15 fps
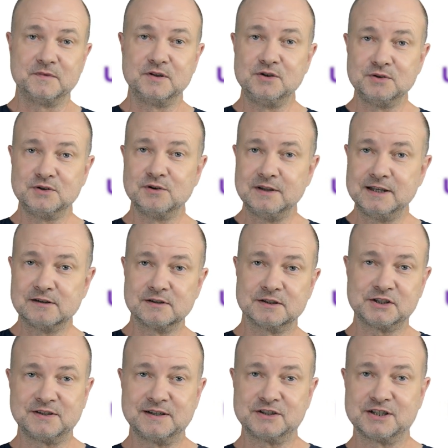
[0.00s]
Due to legal
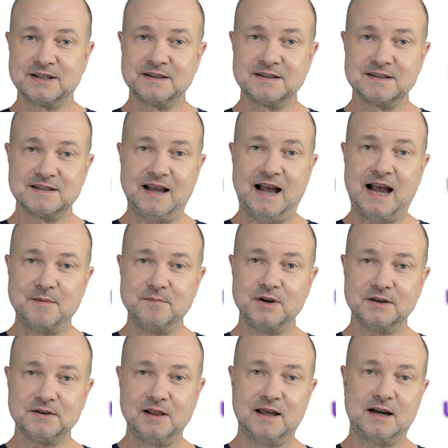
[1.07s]
restrictions, I'm
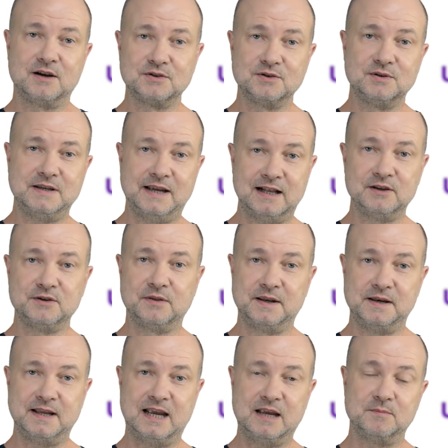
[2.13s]
not allowed to tell you the
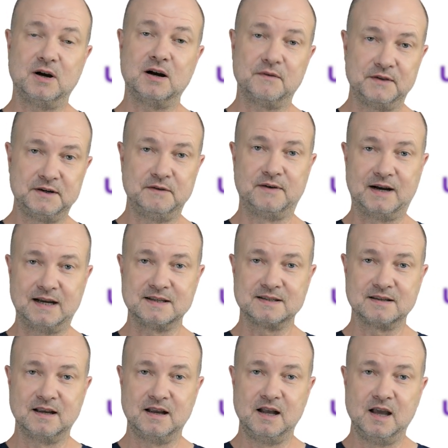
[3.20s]
name of the device.